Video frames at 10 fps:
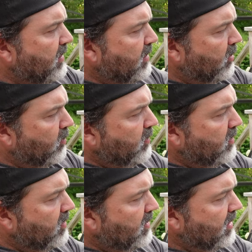you know,
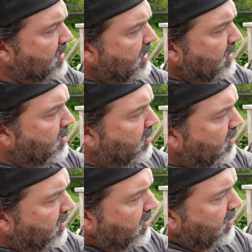this here,
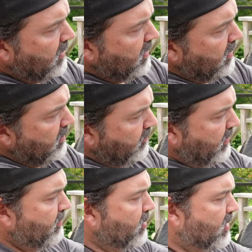
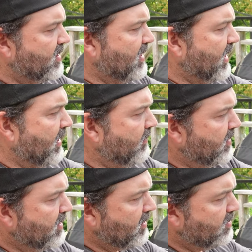maybe you can see that.
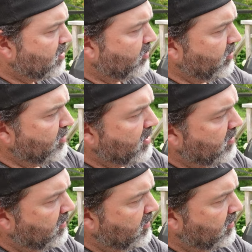This unscrews.